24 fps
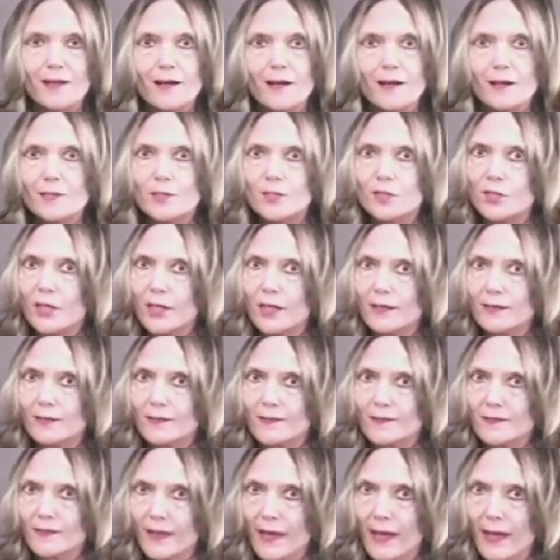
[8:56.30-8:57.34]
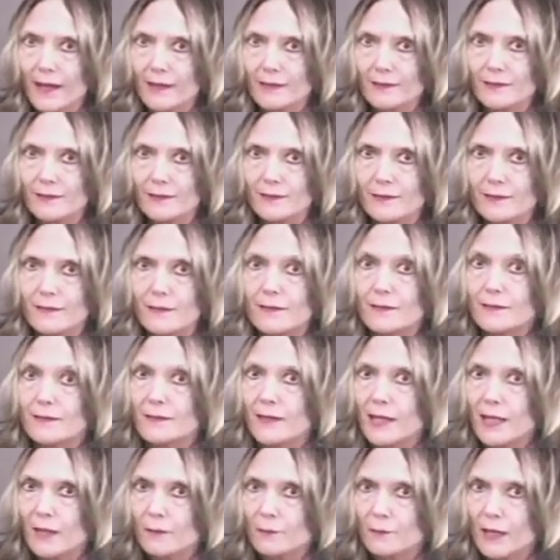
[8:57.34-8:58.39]
A Janus cat,
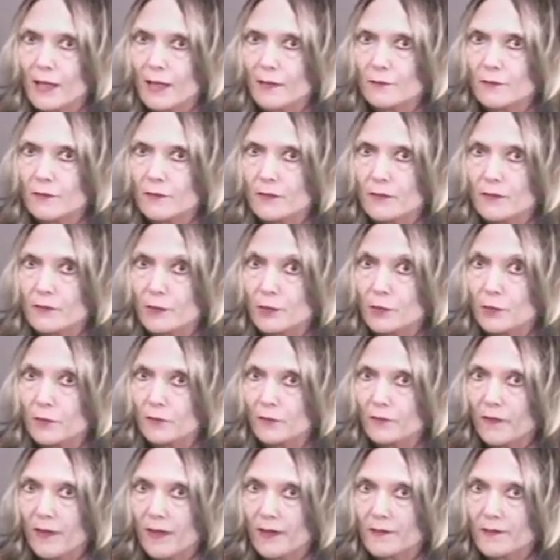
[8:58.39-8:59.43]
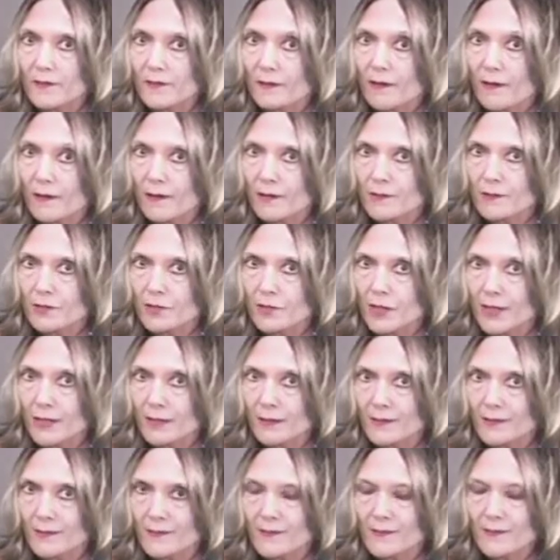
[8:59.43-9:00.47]
named after the two-faced god
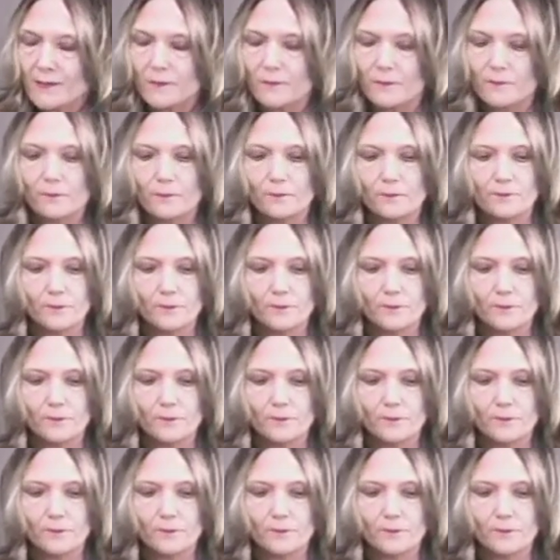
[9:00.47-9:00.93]
Janus,